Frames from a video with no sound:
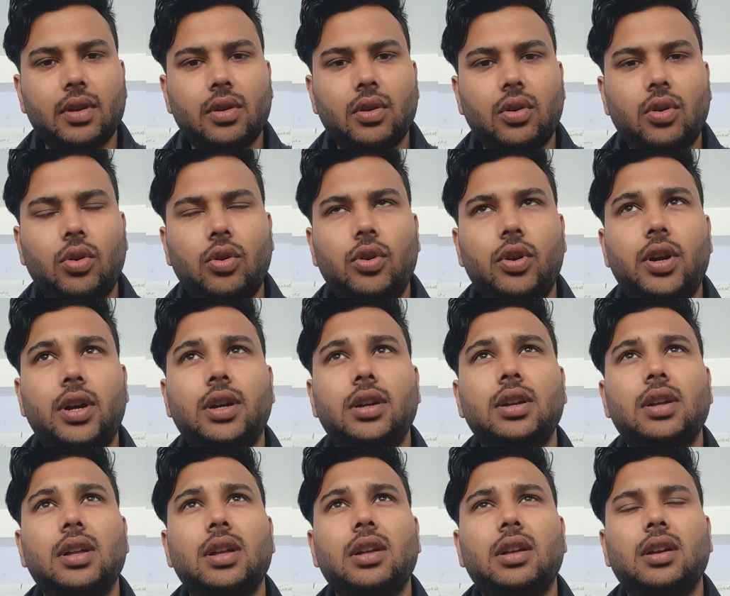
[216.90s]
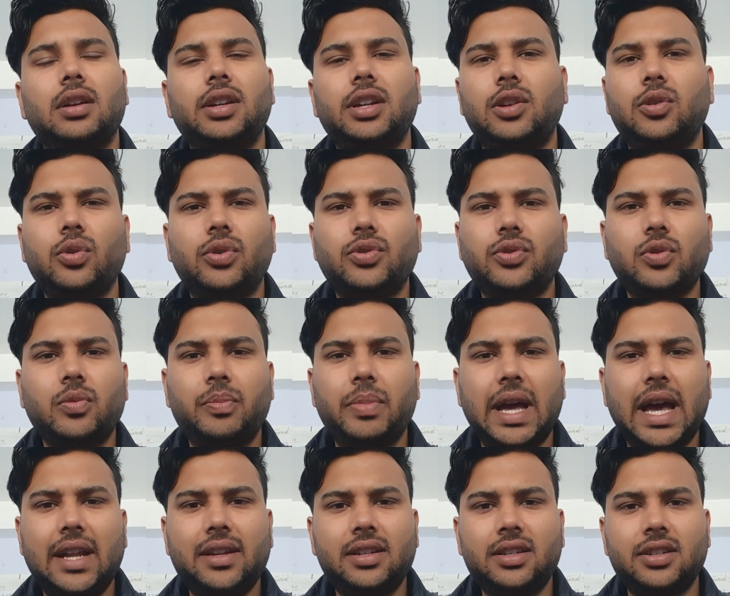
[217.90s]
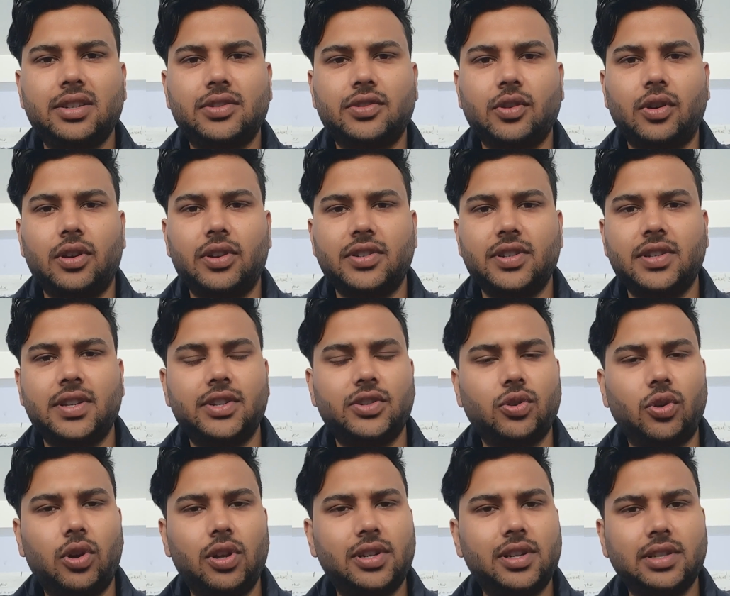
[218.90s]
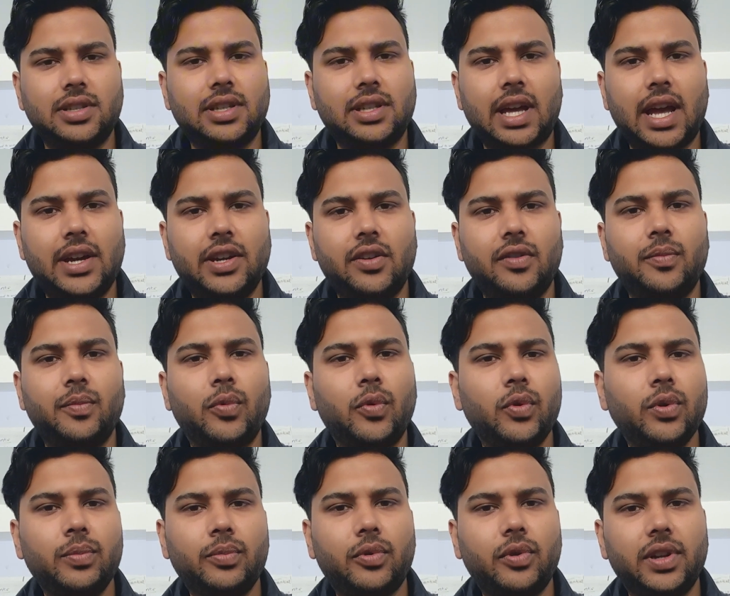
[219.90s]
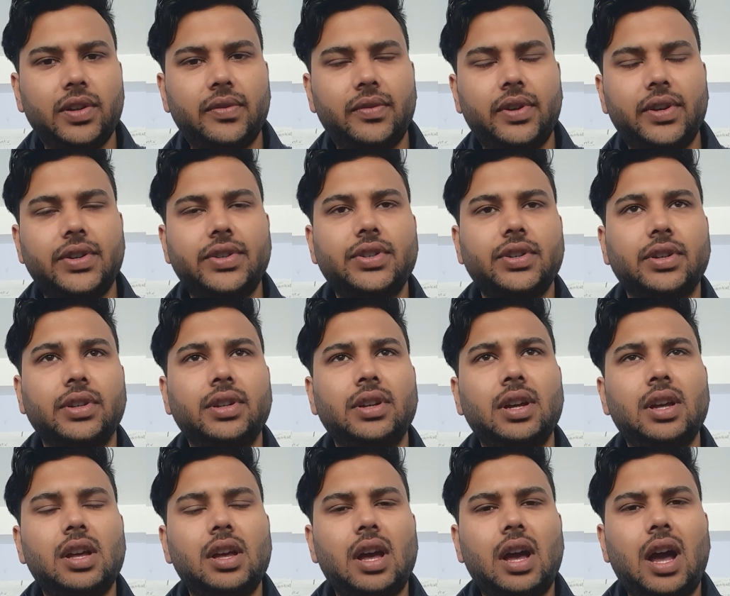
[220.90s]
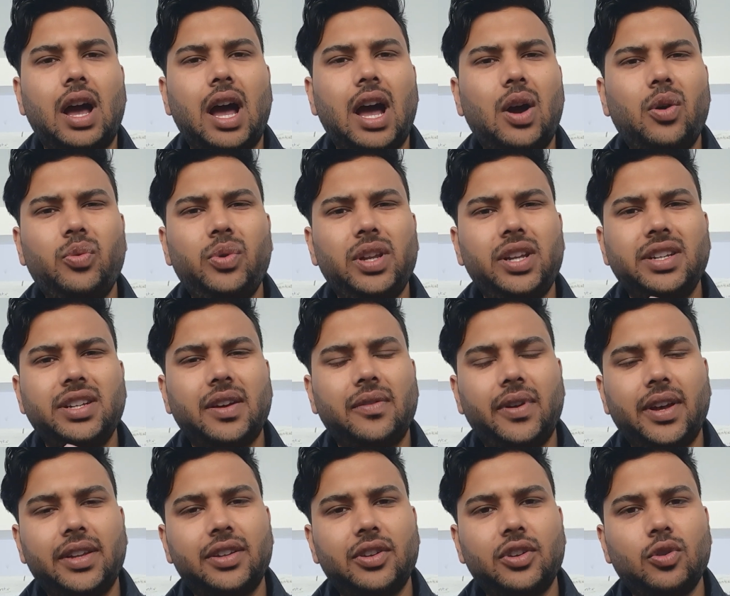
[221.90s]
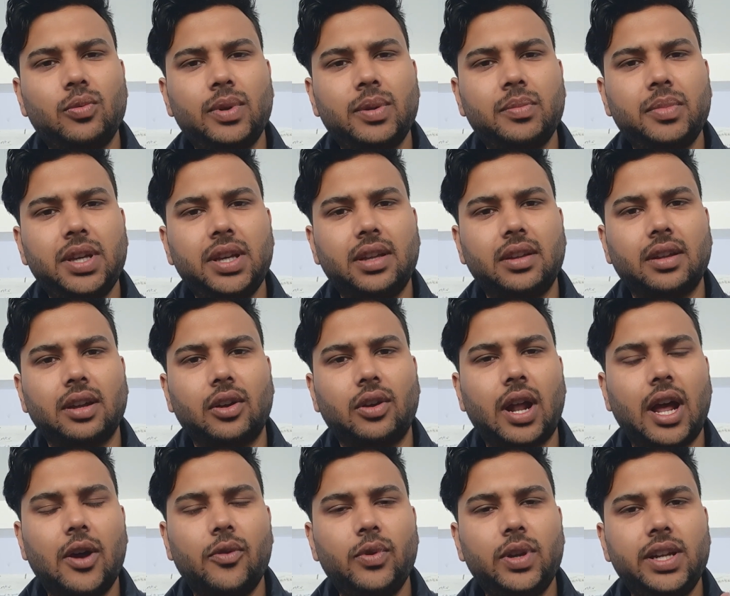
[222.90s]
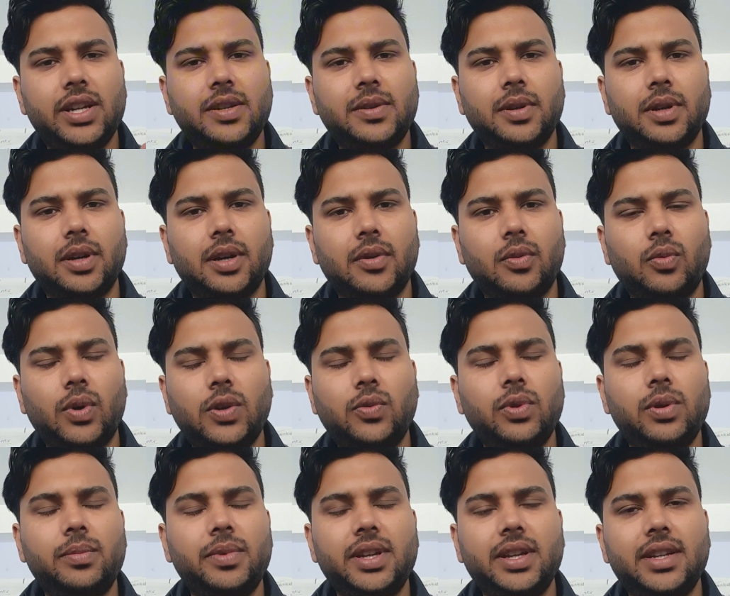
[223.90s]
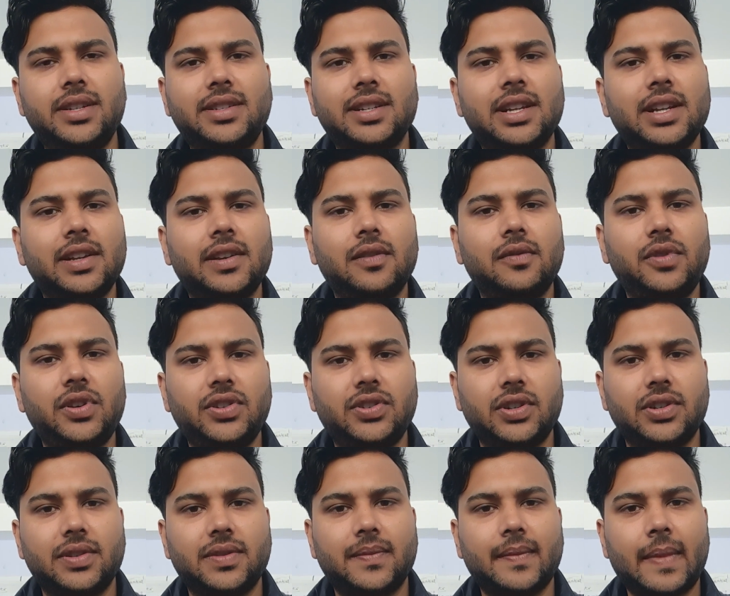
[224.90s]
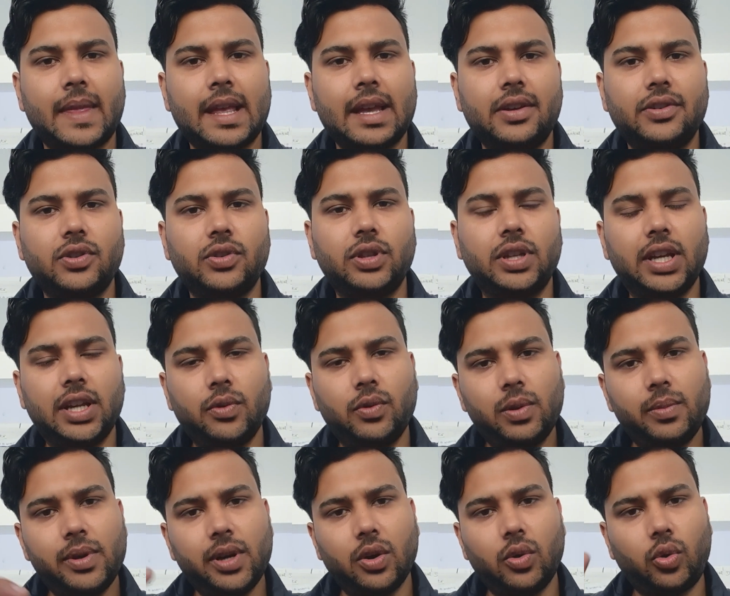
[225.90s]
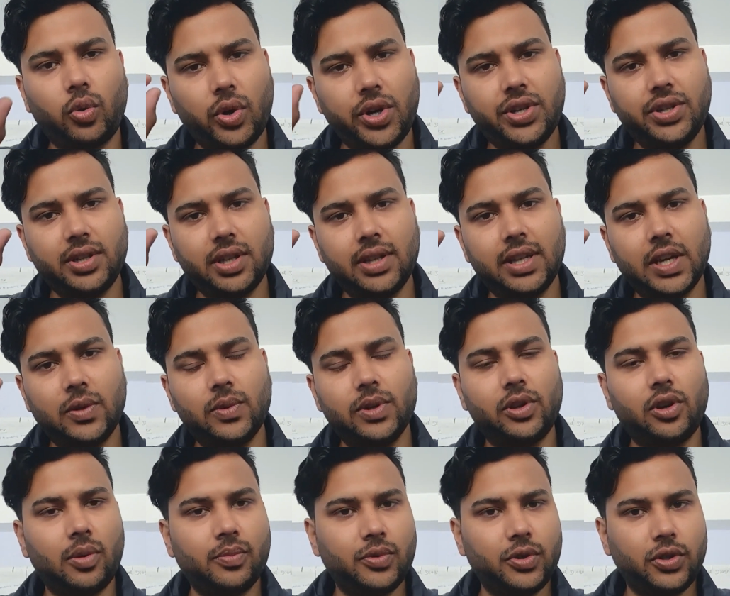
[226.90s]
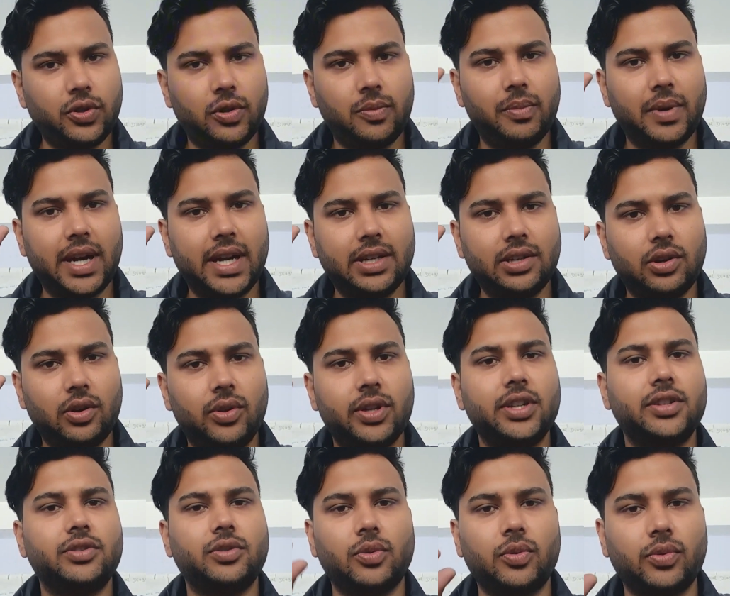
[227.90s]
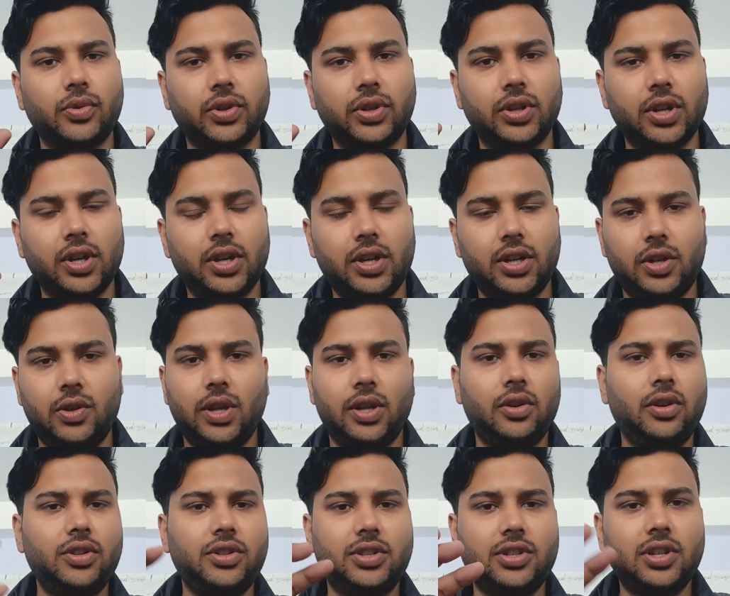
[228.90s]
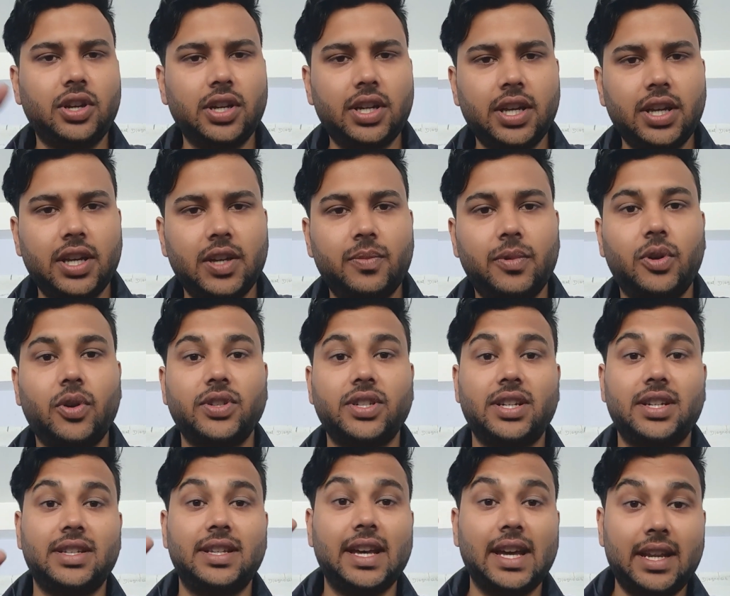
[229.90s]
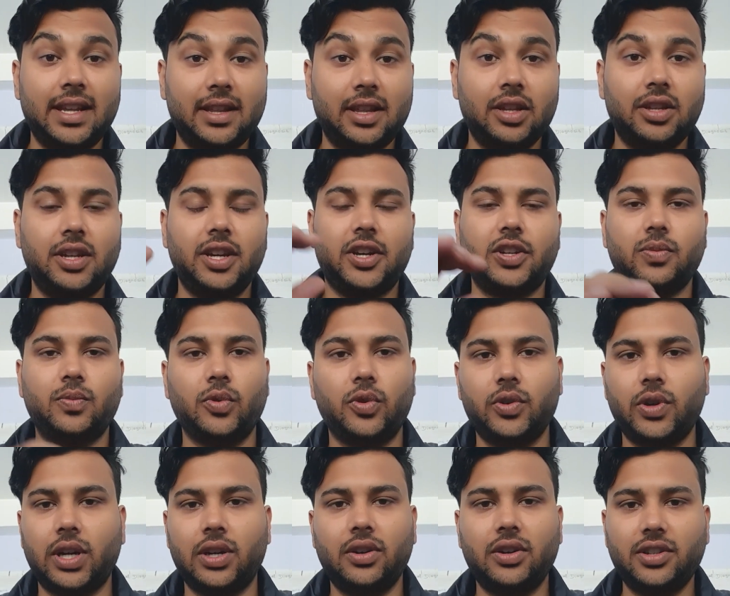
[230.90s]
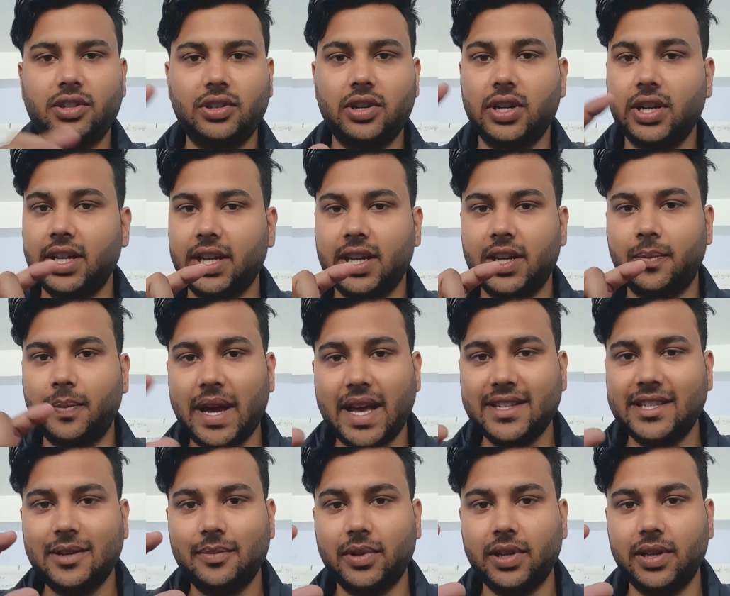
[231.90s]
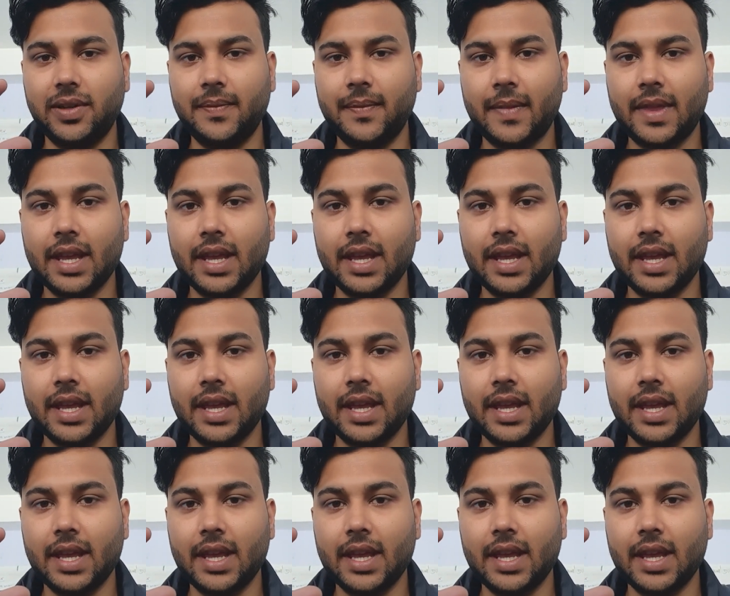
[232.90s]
Or it looks so bad in histology, there is all this kind of bone proliferation. How will it affect the human being, or how will it what will be its clinical features? So there will be a question that will come to your mind on its own. You are not studying it because it is there in the textbook, you are not studying it passively.